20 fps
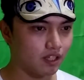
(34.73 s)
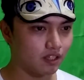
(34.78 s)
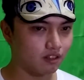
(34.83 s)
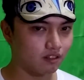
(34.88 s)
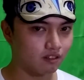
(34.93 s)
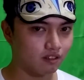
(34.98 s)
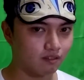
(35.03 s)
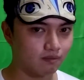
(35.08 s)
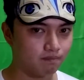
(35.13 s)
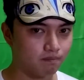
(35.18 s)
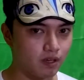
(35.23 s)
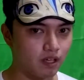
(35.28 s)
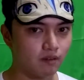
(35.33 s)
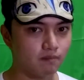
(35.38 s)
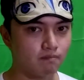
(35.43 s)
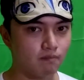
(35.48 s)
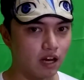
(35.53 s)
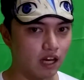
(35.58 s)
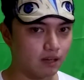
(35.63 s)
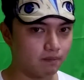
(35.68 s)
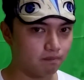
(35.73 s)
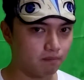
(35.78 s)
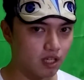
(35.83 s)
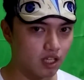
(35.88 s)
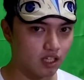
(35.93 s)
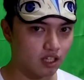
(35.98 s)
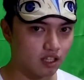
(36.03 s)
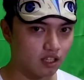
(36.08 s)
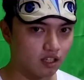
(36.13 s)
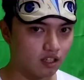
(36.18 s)
I mean, picked by
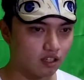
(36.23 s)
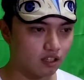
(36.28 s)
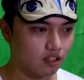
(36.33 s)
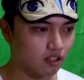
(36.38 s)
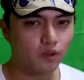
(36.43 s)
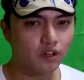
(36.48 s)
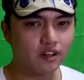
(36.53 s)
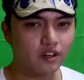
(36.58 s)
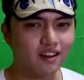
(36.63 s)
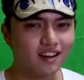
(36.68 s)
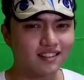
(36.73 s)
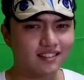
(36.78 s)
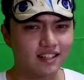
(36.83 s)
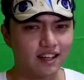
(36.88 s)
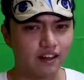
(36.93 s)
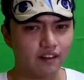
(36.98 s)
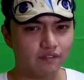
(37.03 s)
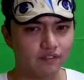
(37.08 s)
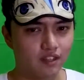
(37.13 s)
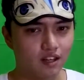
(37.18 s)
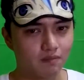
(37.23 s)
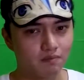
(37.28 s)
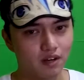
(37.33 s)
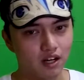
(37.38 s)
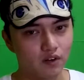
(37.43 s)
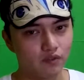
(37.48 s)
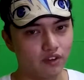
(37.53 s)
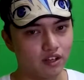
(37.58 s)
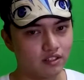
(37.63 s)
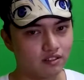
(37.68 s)
me. Don't worry, as I have
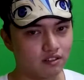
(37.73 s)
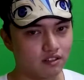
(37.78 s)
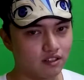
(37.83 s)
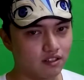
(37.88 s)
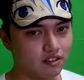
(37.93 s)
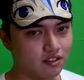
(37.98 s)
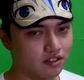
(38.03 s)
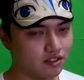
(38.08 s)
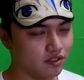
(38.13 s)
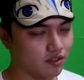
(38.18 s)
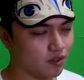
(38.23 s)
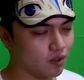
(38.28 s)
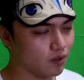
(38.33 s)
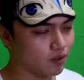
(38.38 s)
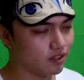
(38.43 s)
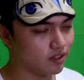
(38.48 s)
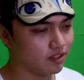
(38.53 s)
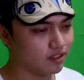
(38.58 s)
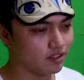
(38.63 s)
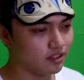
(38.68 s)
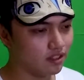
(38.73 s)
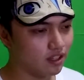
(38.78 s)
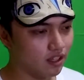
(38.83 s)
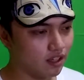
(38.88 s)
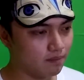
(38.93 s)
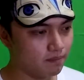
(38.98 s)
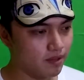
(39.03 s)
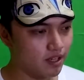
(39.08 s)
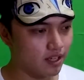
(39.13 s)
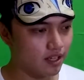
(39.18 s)
done my research, so this is
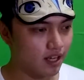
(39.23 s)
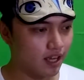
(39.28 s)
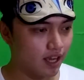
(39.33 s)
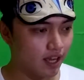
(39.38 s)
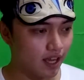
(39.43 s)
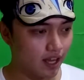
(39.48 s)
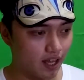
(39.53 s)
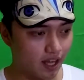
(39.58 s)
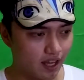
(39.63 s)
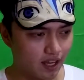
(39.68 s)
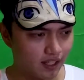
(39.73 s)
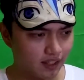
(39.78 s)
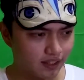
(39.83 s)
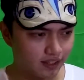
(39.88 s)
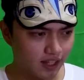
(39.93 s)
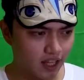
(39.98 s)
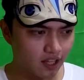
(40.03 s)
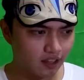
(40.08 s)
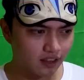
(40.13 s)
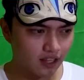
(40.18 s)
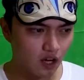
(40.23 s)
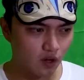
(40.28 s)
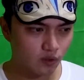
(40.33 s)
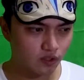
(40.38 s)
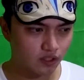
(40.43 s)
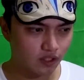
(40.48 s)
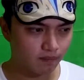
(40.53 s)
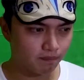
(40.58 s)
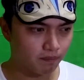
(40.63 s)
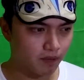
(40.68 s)
gonna be a 10,000
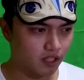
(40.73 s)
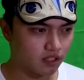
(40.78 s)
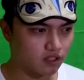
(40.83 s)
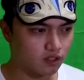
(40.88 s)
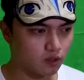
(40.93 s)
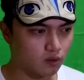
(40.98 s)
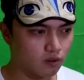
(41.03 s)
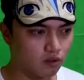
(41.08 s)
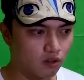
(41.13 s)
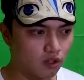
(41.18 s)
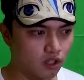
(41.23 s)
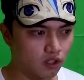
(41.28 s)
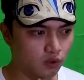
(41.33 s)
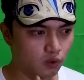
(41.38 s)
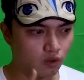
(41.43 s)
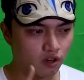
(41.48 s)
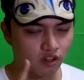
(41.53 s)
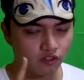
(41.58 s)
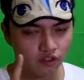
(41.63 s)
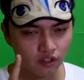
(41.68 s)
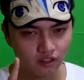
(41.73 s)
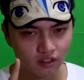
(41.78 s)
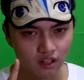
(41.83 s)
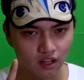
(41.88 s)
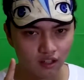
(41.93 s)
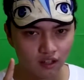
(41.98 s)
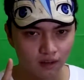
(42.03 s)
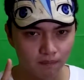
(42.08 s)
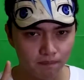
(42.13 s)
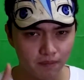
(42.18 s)
peso or
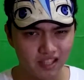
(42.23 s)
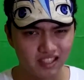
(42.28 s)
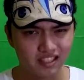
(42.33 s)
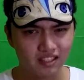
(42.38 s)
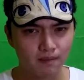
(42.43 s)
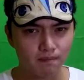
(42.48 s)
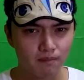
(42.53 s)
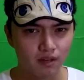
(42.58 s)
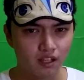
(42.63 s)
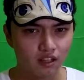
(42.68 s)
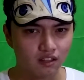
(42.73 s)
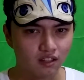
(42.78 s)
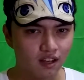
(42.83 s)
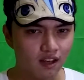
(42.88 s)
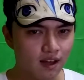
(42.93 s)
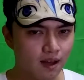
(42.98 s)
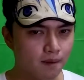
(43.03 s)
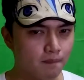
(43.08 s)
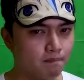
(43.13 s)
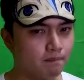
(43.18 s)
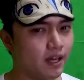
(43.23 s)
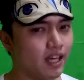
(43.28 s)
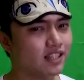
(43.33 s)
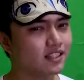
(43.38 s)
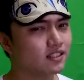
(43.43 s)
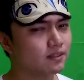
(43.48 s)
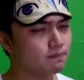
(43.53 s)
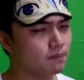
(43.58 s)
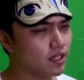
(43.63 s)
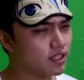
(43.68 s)
$200 PC build
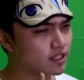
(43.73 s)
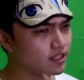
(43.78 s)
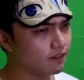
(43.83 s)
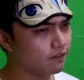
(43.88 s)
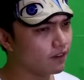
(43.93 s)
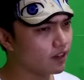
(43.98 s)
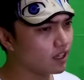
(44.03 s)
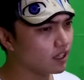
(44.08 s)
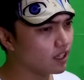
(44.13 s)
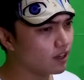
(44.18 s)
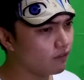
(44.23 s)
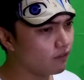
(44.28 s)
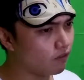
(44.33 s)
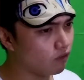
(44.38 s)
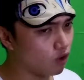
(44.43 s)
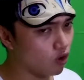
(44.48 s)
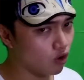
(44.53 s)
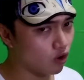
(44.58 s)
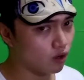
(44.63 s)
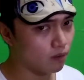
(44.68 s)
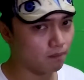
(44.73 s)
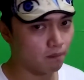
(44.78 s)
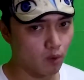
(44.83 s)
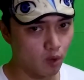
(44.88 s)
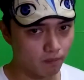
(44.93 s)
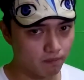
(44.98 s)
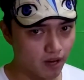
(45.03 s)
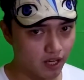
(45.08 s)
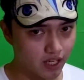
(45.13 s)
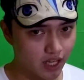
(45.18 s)
made specifically for
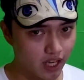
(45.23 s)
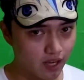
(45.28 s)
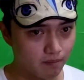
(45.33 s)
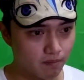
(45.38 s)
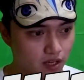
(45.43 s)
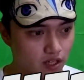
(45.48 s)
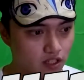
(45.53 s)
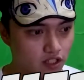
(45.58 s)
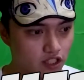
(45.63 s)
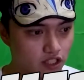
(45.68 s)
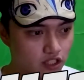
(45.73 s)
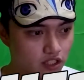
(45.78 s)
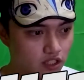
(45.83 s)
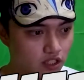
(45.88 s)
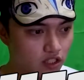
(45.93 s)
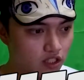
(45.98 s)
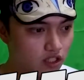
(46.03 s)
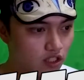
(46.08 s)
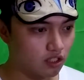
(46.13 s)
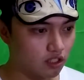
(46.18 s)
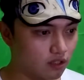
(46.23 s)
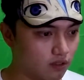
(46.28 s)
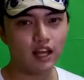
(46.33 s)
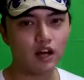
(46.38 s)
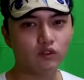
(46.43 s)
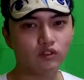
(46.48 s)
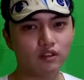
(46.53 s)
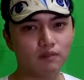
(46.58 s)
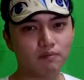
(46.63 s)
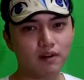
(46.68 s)
MOBA gamers.
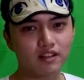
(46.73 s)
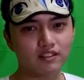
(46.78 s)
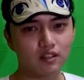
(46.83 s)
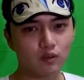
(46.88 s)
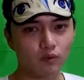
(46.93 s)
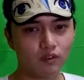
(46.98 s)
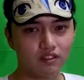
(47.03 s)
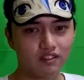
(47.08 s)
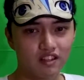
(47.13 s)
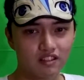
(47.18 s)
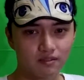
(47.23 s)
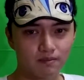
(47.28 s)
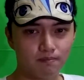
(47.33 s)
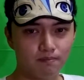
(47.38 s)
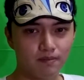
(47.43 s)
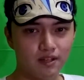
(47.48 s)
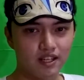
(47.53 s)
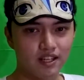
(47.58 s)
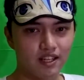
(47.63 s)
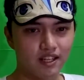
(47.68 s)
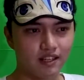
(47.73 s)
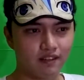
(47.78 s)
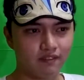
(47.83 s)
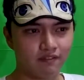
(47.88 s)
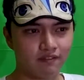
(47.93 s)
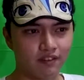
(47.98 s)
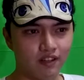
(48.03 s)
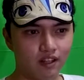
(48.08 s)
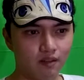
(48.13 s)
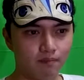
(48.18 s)
Now the pricing will just be
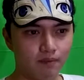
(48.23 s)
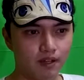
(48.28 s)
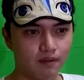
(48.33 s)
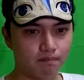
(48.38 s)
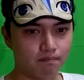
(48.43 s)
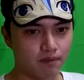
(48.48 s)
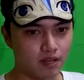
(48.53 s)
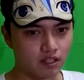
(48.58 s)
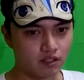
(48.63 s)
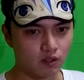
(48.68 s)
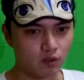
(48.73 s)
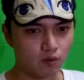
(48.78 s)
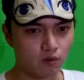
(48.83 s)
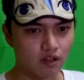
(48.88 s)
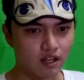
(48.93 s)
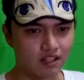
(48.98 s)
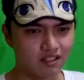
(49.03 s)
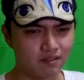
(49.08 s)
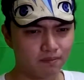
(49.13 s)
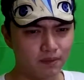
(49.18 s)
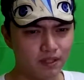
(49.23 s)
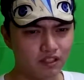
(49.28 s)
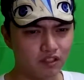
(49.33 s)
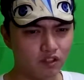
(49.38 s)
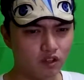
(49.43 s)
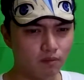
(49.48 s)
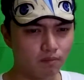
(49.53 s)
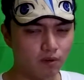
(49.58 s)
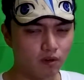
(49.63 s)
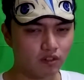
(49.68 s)
in Philippine peso, as
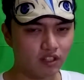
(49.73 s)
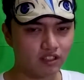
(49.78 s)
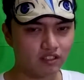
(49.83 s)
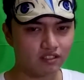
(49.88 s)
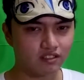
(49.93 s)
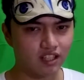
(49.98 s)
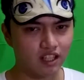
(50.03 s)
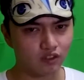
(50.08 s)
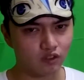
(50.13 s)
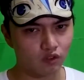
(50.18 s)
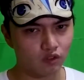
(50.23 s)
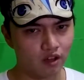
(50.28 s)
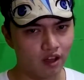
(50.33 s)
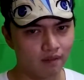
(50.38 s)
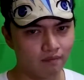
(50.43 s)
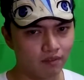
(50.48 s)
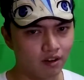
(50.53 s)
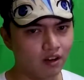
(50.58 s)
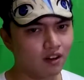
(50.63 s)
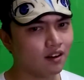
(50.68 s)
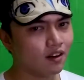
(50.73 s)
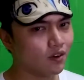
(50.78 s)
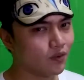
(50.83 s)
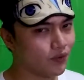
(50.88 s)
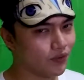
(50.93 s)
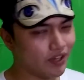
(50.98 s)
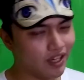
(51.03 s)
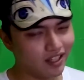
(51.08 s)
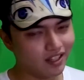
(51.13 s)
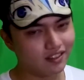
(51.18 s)
PC components tend to have
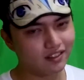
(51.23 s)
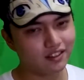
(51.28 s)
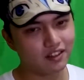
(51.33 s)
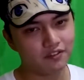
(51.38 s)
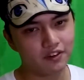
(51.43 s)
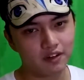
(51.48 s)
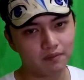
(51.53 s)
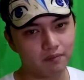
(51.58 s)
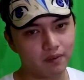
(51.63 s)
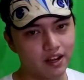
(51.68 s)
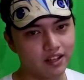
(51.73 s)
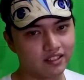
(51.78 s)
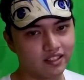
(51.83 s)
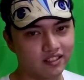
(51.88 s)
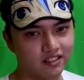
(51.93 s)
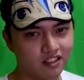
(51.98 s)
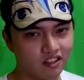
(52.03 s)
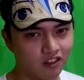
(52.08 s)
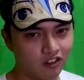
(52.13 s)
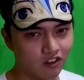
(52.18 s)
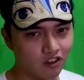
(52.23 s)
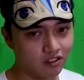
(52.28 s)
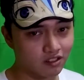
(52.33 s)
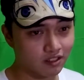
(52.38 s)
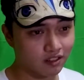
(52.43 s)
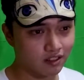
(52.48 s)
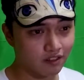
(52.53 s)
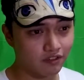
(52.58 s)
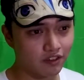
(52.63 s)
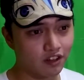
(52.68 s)
really different prices
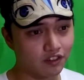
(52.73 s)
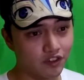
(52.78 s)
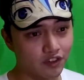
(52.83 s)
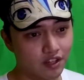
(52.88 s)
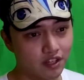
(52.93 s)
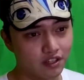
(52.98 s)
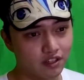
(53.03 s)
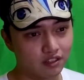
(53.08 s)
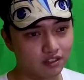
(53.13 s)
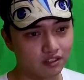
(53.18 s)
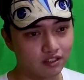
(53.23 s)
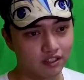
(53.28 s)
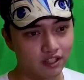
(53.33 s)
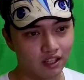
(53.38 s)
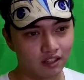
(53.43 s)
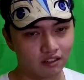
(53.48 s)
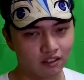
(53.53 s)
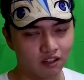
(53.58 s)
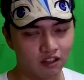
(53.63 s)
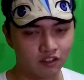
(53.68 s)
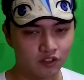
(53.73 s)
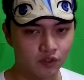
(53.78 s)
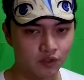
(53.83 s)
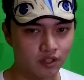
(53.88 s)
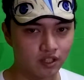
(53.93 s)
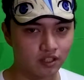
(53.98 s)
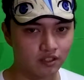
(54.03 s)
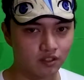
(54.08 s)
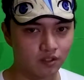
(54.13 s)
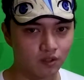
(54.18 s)
across different regions and
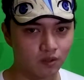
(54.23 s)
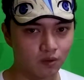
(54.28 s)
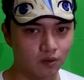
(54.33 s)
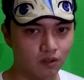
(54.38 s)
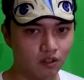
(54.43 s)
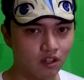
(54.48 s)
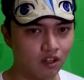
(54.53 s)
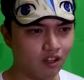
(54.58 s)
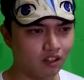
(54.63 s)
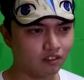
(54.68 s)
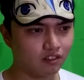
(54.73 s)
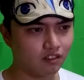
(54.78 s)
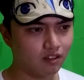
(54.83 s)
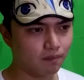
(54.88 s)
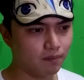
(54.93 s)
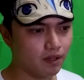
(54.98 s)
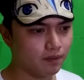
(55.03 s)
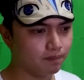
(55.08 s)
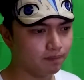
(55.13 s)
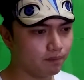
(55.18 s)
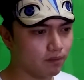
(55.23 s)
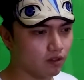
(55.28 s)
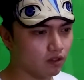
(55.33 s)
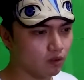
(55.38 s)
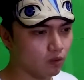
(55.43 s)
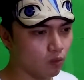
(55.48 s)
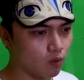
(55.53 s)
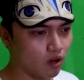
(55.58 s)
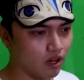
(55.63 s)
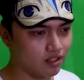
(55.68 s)
countries. So to the
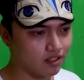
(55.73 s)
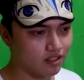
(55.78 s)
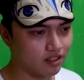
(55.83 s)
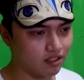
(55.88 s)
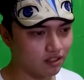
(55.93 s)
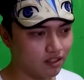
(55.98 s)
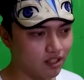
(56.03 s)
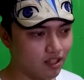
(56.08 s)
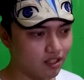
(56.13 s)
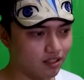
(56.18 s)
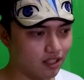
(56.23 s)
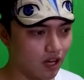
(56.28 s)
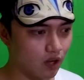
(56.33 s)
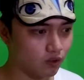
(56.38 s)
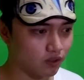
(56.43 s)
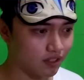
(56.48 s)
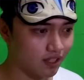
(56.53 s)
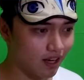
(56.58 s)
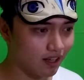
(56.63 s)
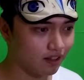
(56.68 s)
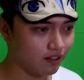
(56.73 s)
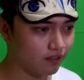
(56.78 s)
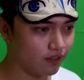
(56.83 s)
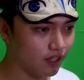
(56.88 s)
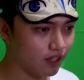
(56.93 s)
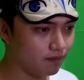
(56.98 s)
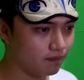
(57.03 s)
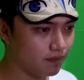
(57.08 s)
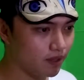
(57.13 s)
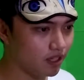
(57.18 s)
people watching this outside
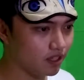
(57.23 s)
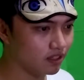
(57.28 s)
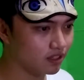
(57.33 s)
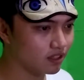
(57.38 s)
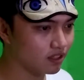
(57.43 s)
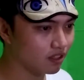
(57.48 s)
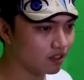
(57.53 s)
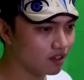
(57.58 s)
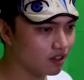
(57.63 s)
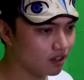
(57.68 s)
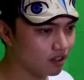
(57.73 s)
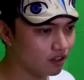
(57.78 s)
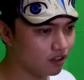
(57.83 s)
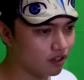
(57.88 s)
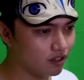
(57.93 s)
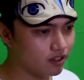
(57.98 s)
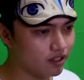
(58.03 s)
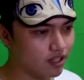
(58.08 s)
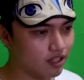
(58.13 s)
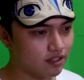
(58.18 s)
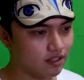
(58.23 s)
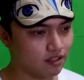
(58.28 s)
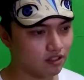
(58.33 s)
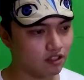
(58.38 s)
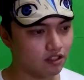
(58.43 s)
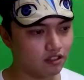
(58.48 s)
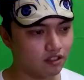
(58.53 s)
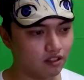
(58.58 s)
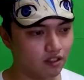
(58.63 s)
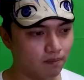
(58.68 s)
the Philippines, you can just
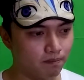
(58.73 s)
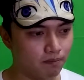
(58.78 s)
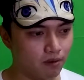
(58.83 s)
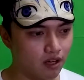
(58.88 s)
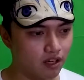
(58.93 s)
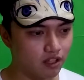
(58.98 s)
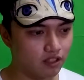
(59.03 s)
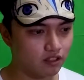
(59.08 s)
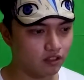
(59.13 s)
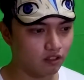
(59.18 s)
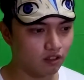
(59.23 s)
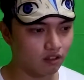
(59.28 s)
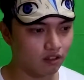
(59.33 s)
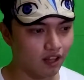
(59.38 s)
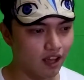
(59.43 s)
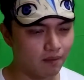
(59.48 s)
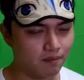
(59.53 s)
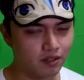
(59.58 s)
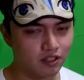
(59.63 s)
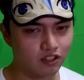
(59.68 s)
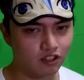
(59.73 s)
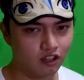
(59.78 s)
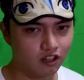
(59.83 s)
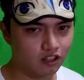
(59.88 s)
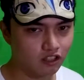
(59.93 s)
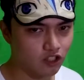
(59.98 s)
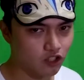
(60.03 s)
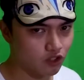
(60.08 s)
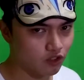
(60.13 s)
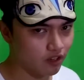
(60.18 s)
search the parts on
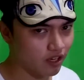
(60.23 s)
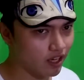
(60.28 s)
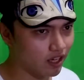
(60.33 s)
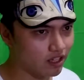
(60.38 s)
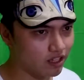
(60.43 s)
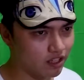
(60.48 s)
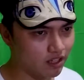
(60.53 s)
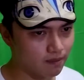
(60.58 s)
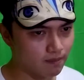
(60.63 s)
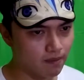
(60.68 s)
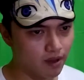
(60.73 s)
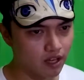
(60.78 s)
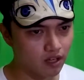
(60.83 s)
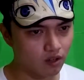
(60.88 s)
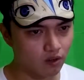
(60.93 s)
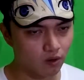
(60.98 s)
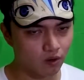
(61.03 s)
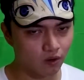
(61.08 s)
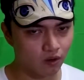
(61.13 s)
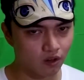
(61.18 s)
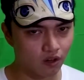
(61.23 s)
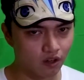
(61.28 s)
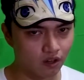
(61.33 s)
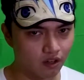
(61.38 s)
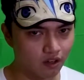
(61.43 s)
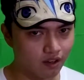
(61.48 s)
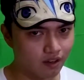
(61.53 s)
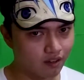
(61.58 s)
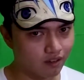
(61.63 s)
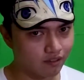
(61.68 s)
Amazon, Newegg, eBay,
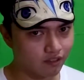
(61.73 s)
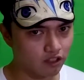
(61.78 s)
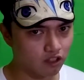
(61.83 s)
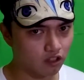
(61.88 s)
or